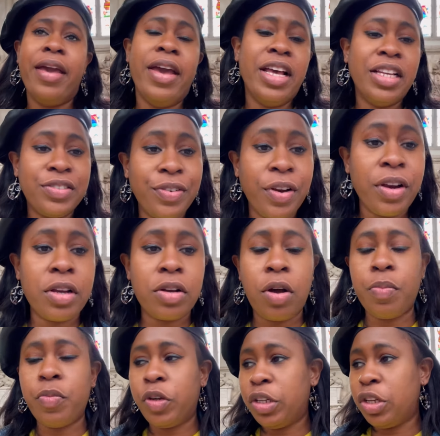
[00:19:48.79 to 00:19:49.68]
it's very
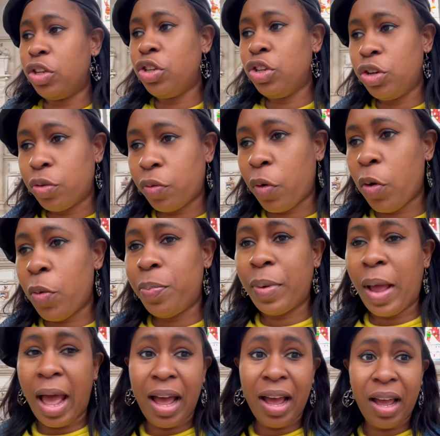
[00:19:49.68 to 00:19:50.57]
common in europe
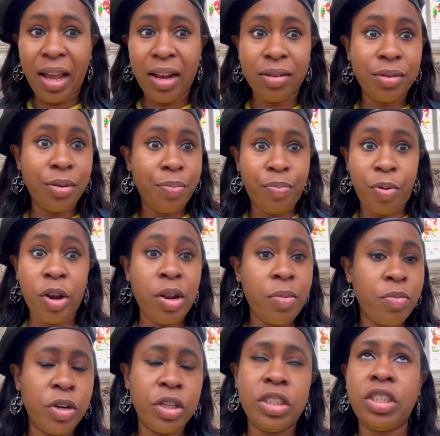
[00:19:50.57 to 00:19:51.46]
and pretty
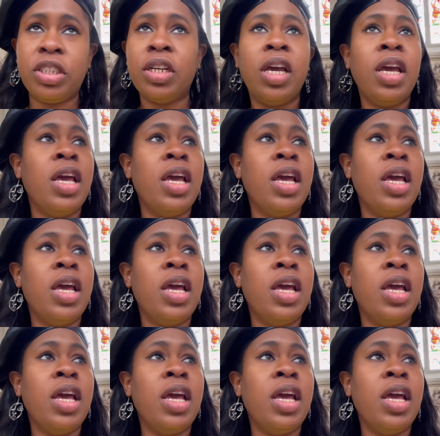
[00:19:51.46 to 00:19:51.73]
much